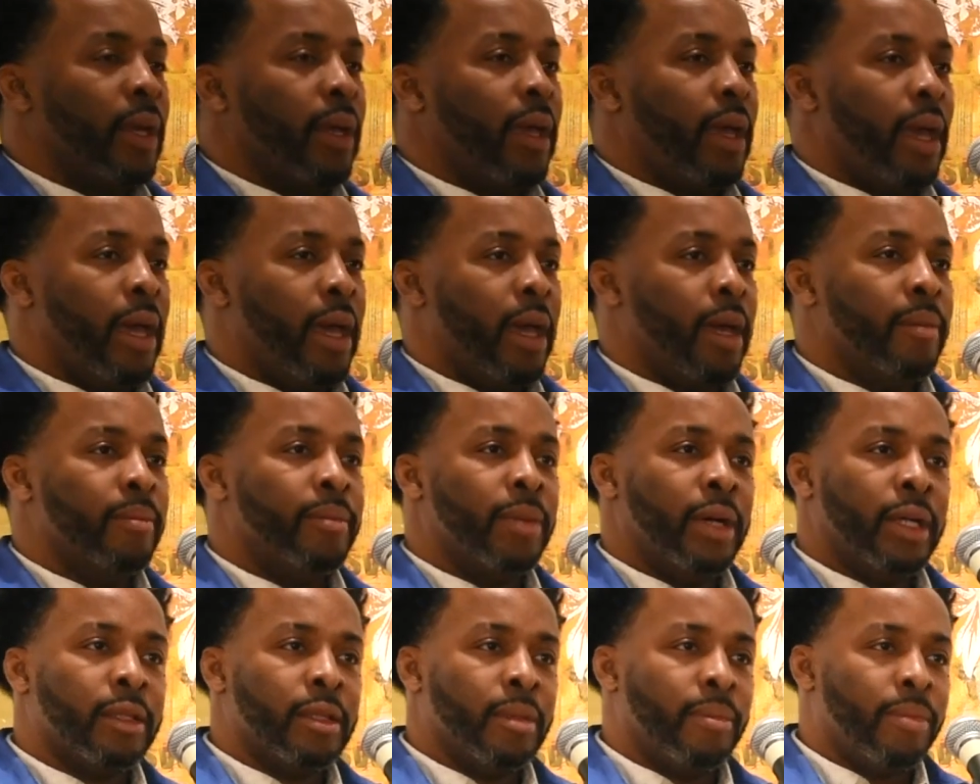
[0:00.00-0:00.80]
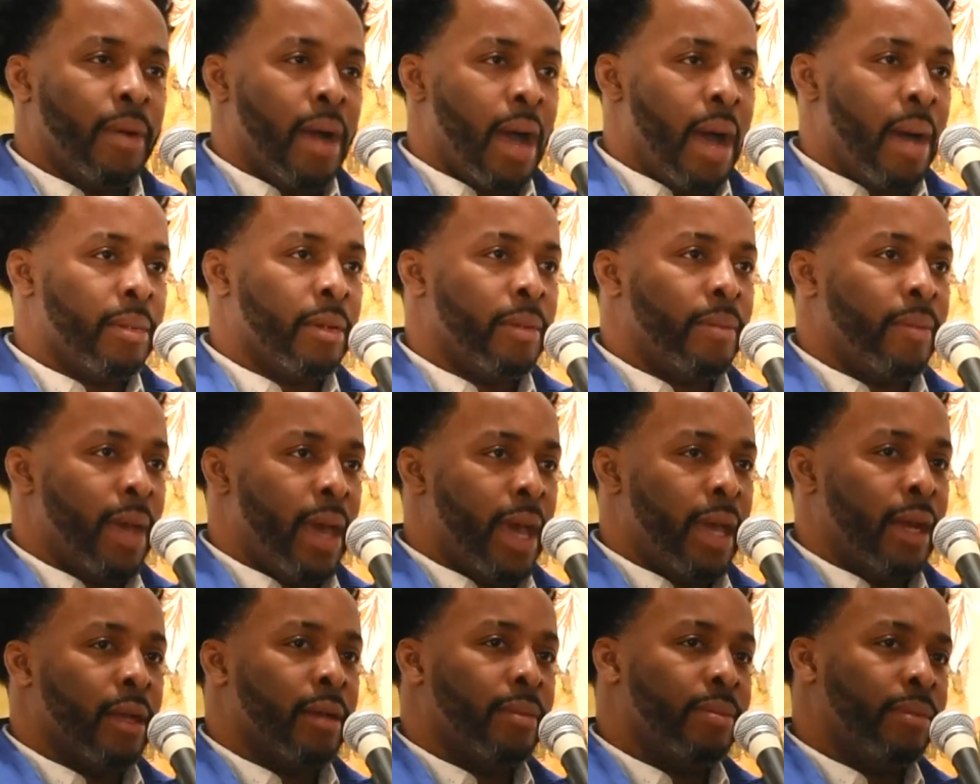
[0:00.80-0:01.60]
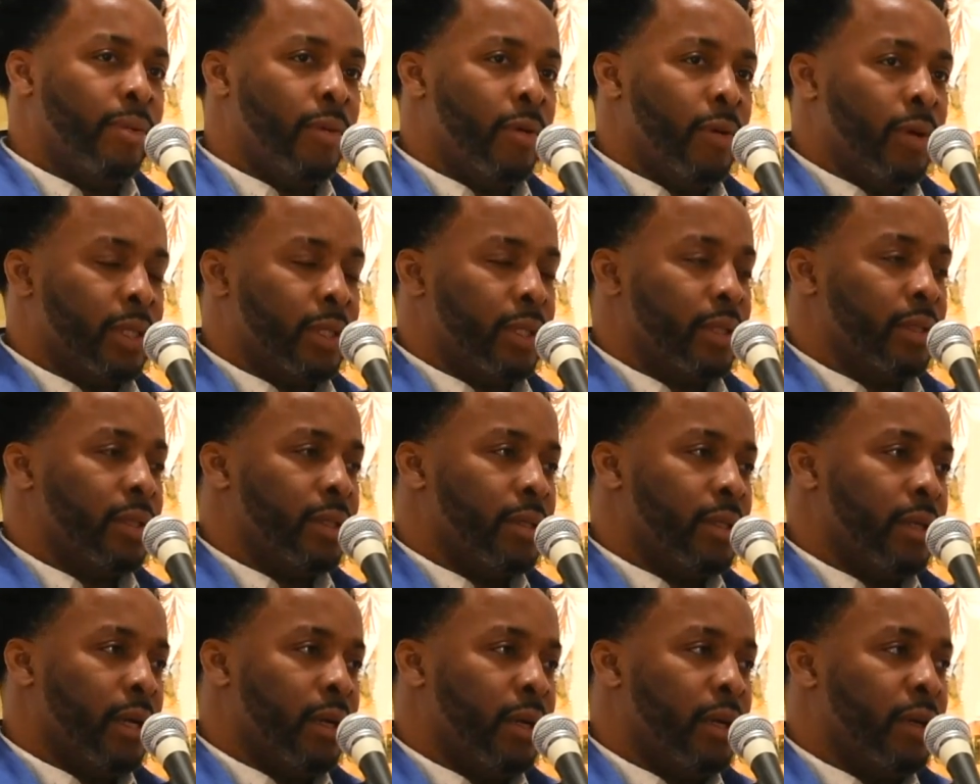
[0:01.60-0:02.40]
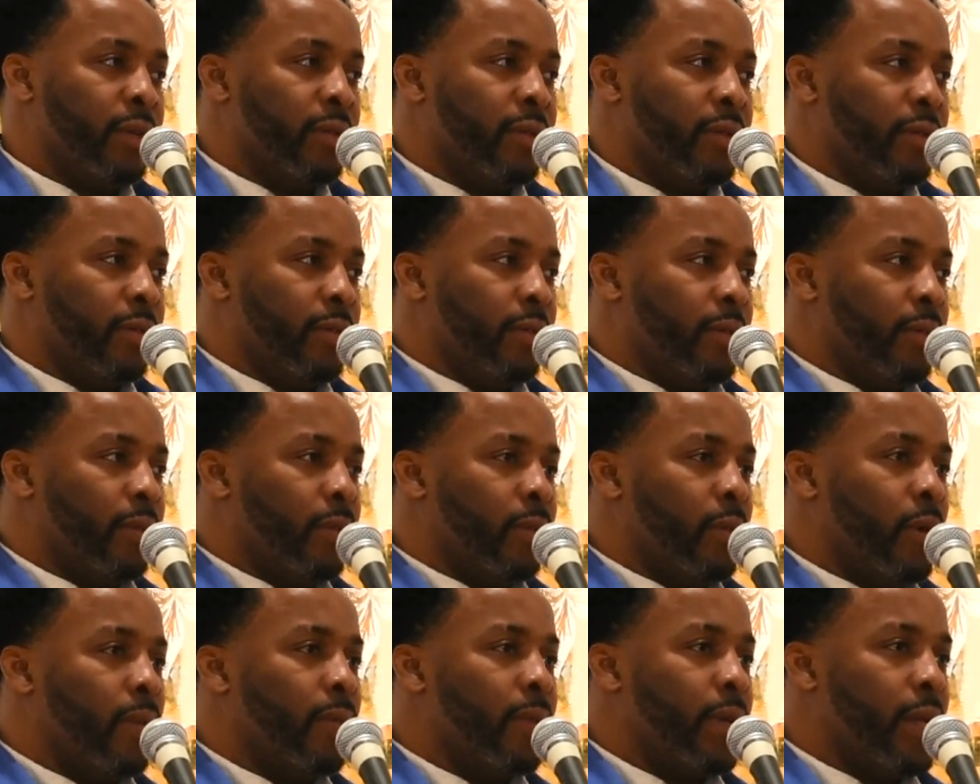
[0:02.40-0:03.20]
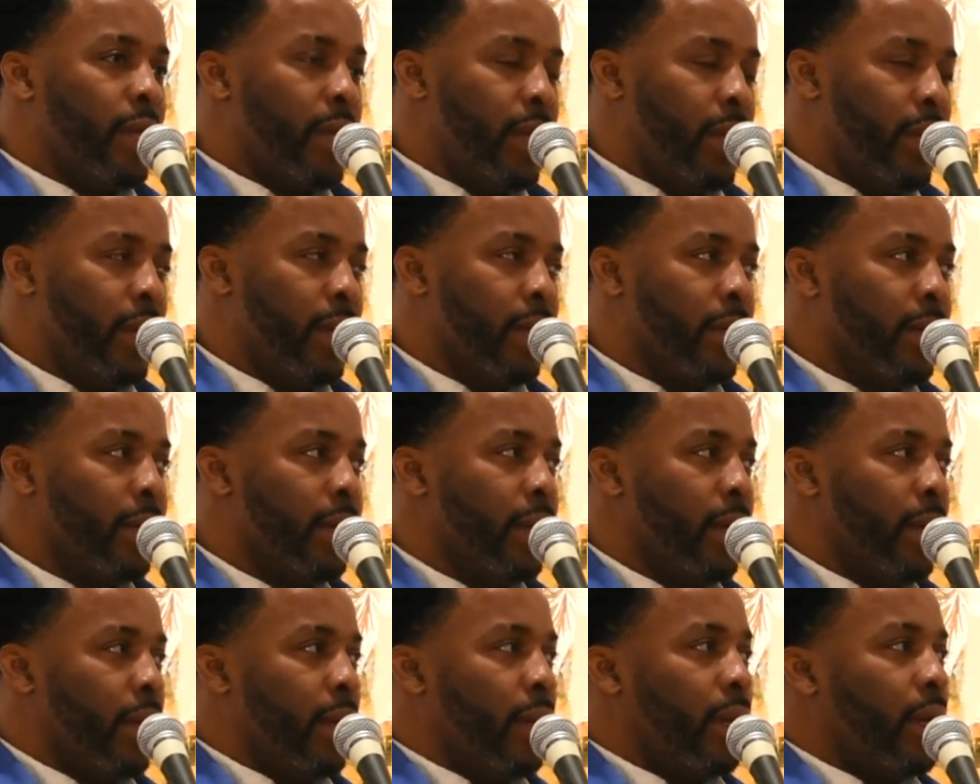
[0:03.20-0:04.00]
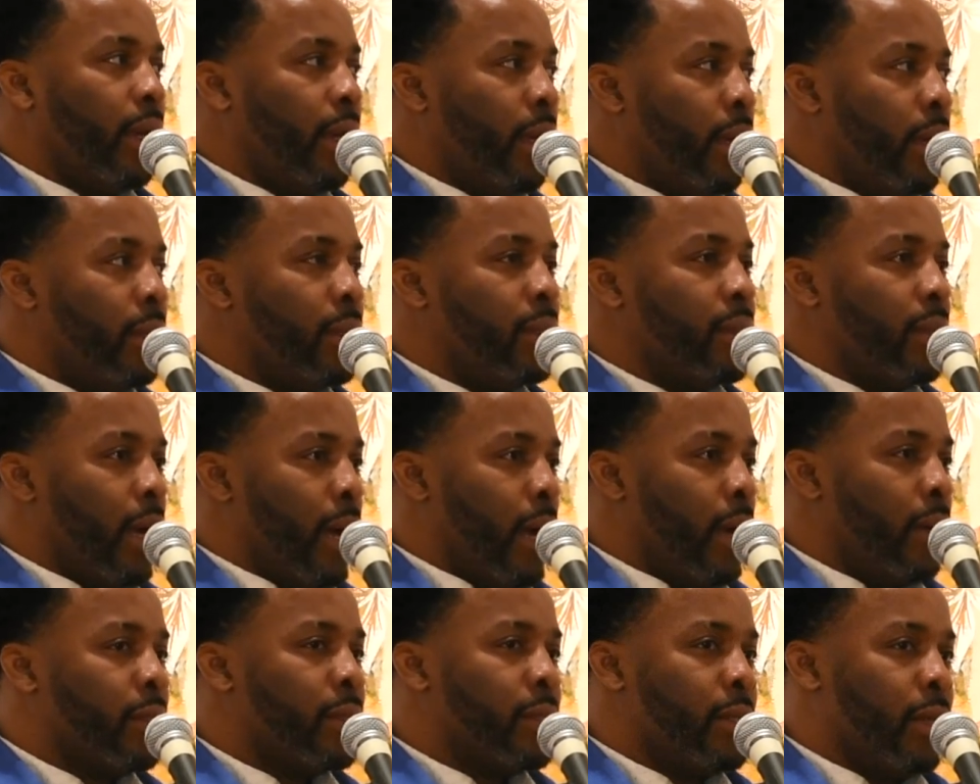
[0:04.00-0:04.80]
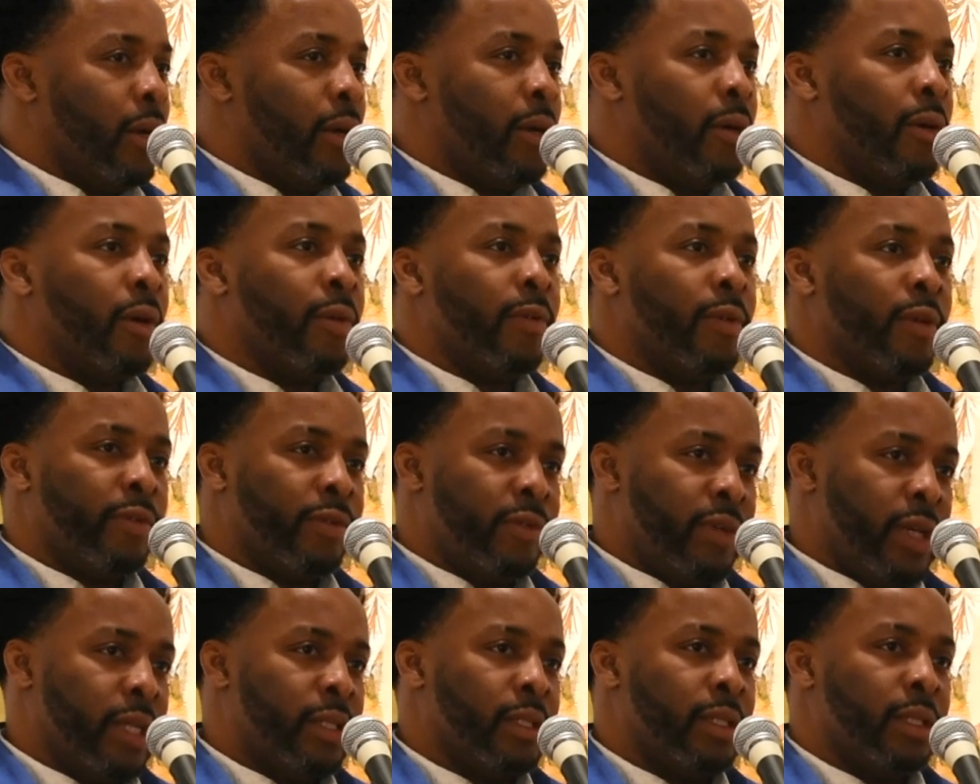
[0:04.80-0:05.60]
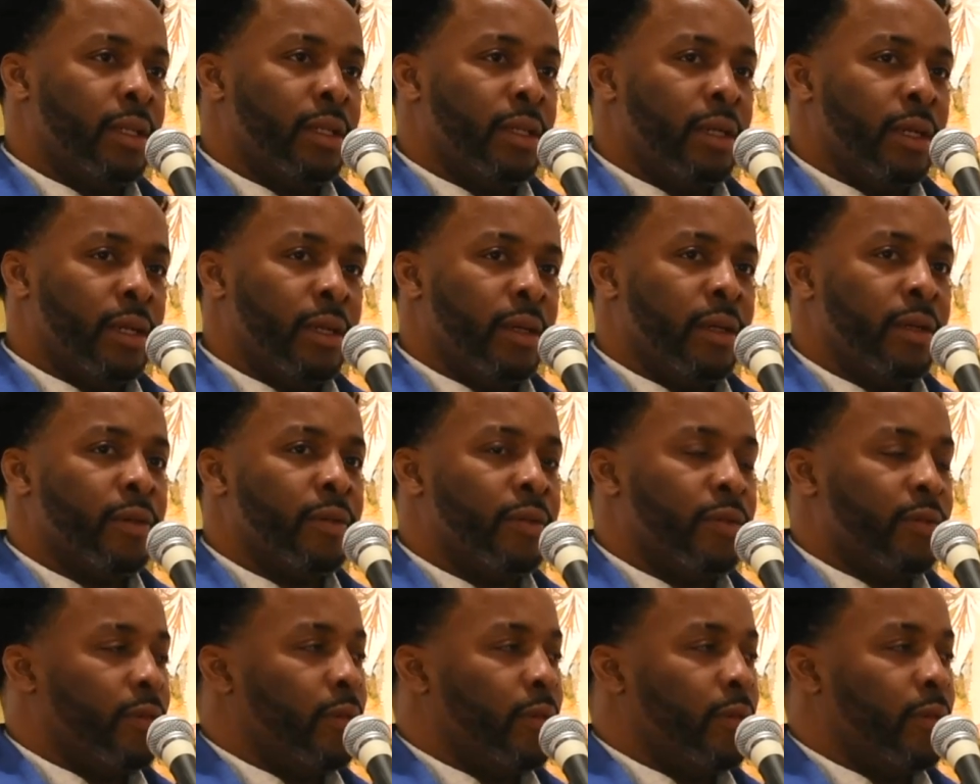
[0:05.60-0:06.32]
and but the problematic portions of what we hear is also a reflection of